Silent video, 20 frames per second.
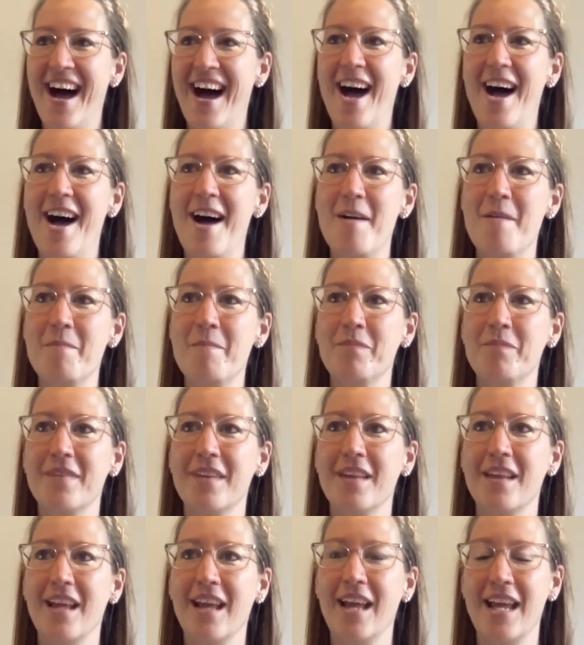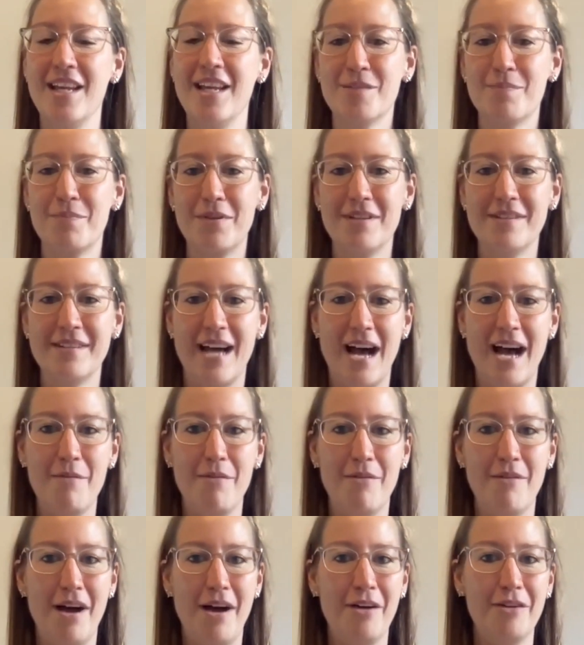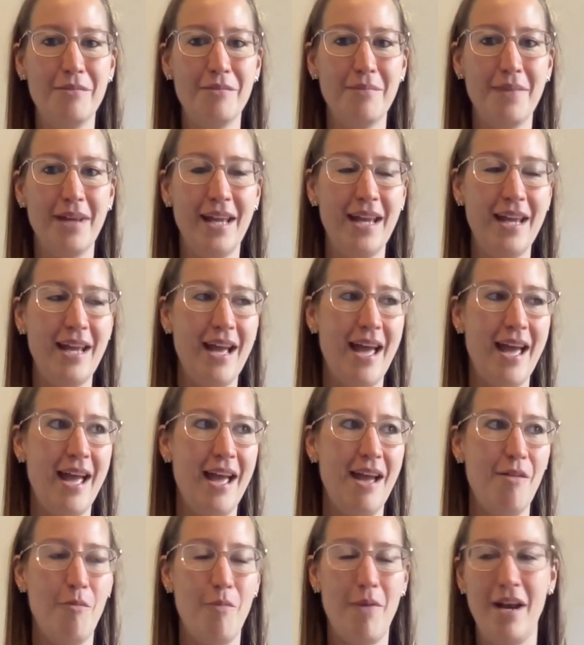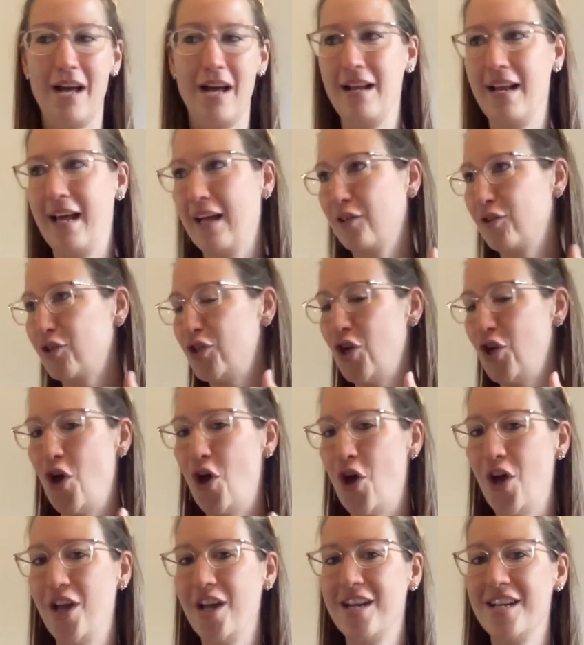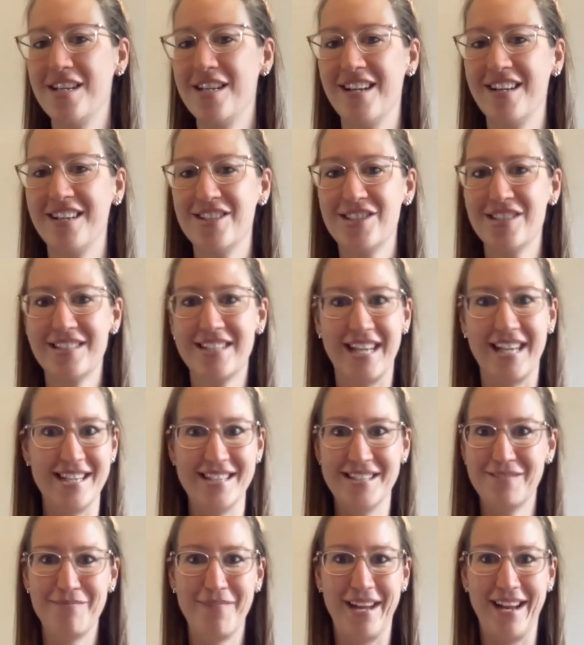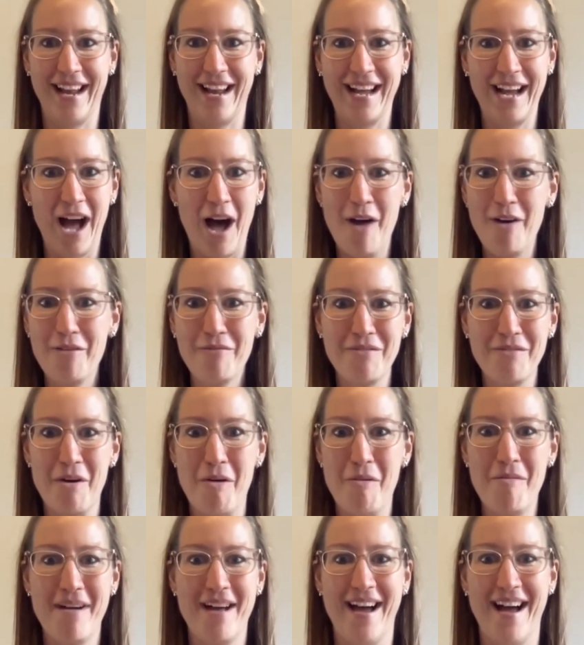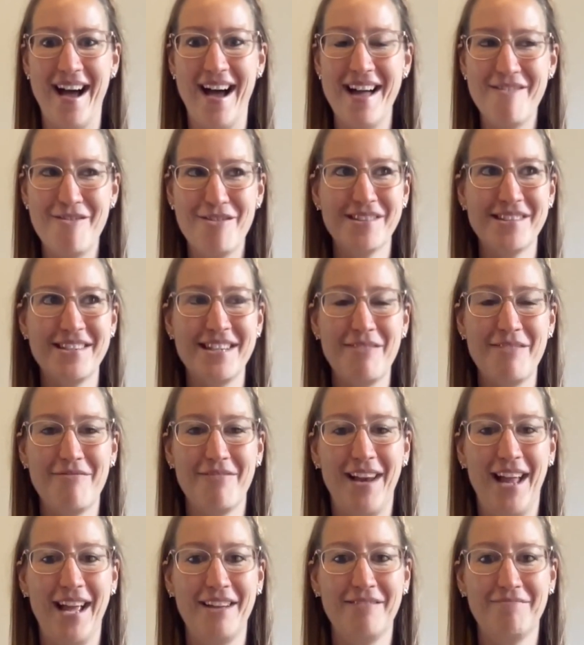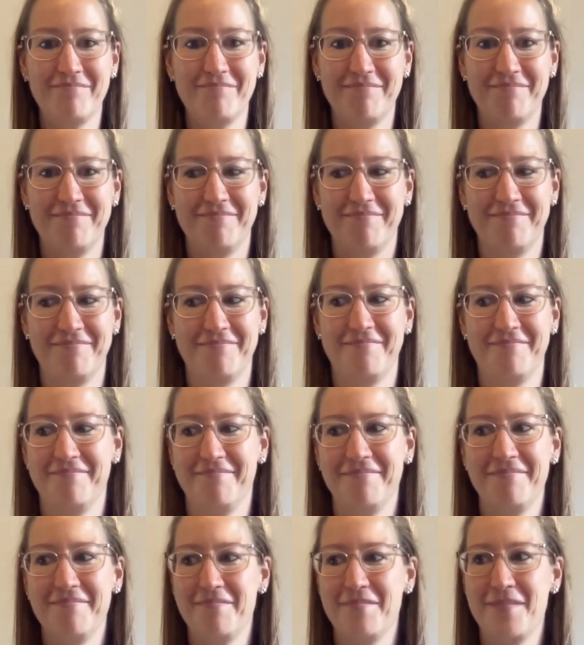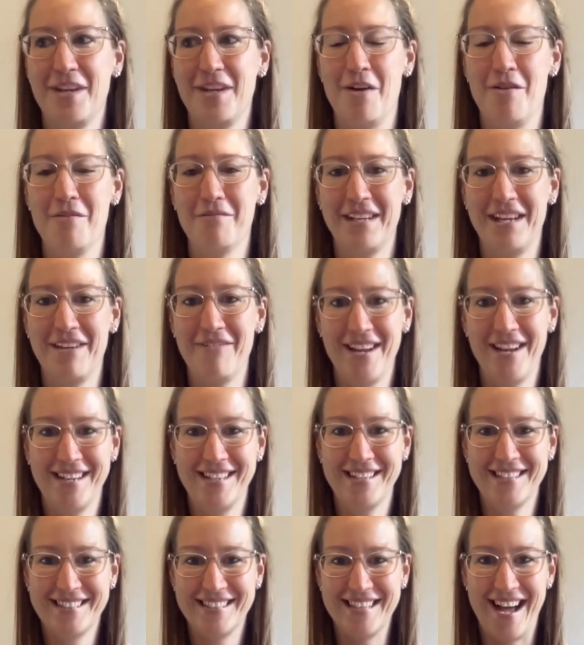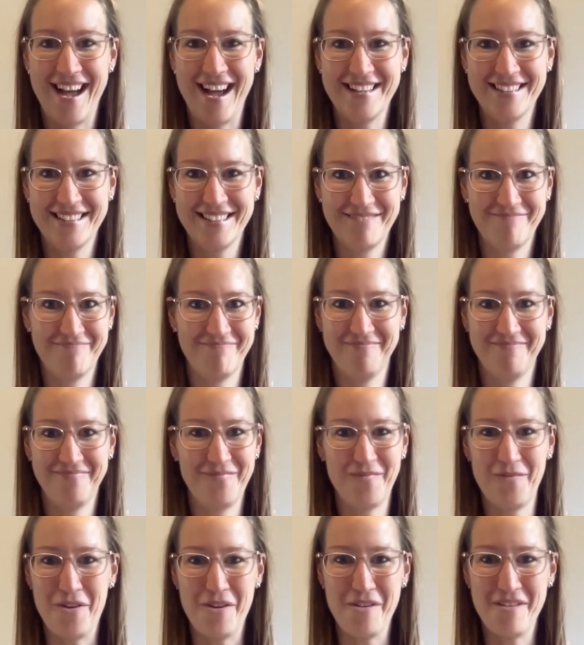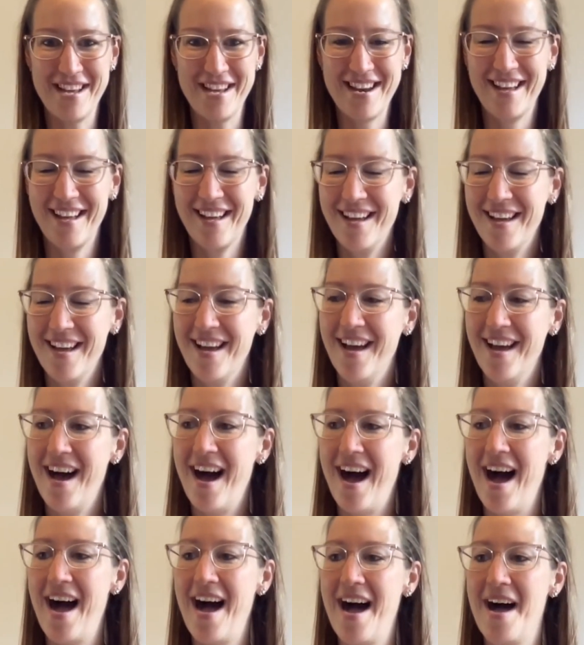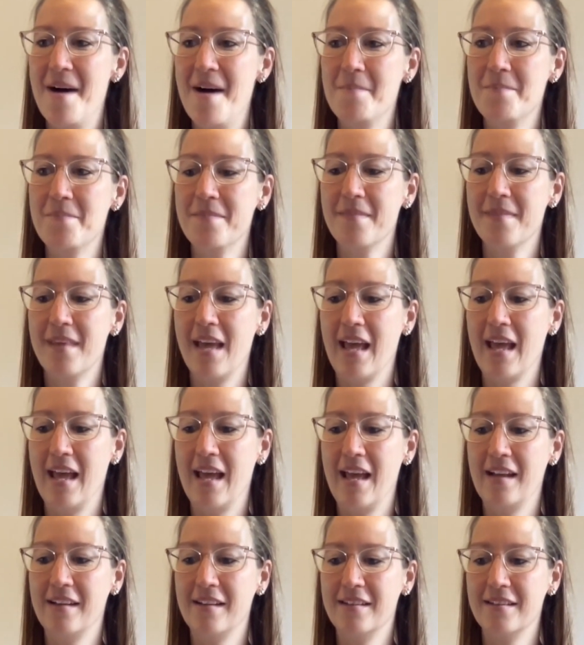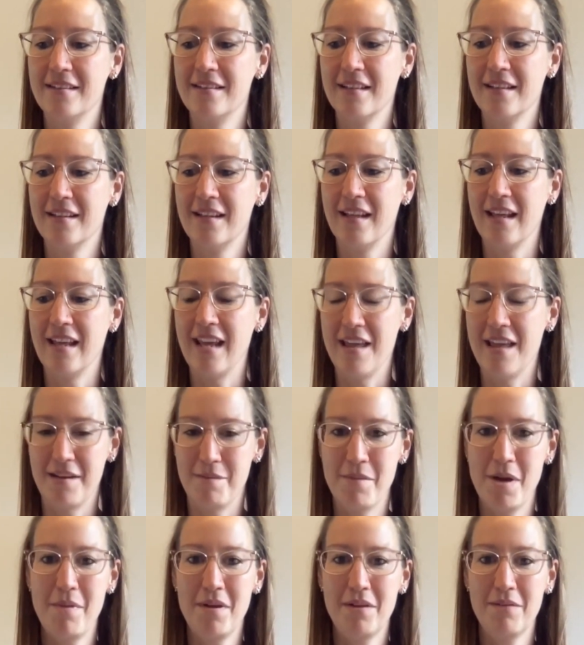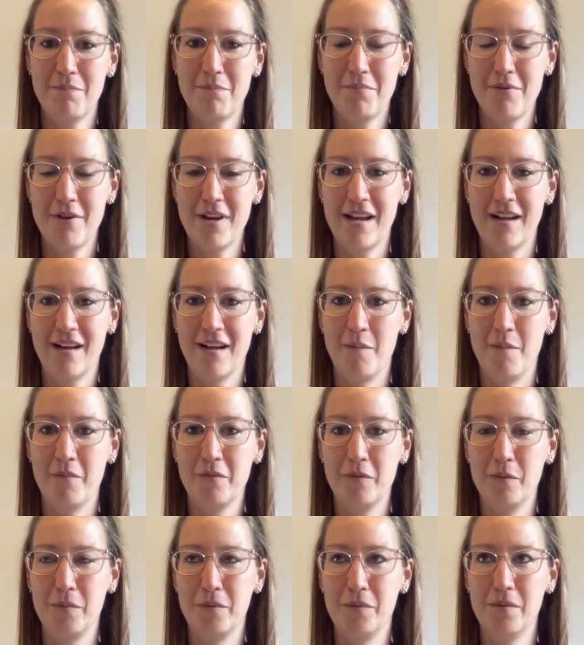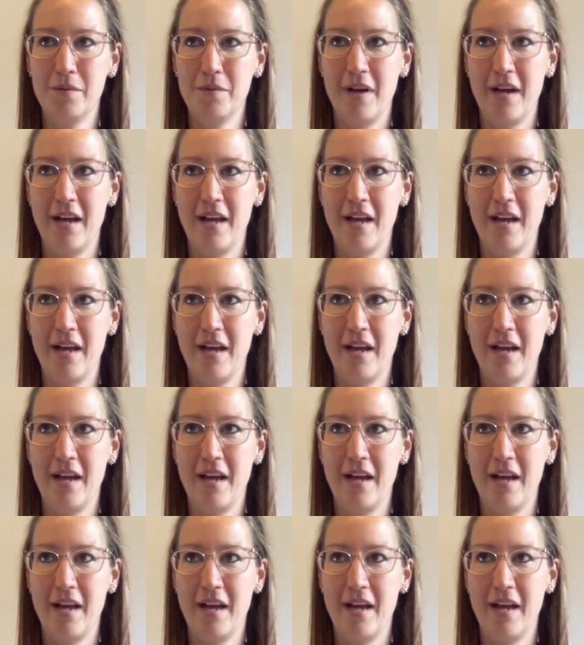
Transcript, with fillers: um, he just put his arm around me. And when I like turned, just kissed me like out of nowhere. I wasn't even like, you know, giving any signs for it. Um, and yeah, that made me pretty uncomfortable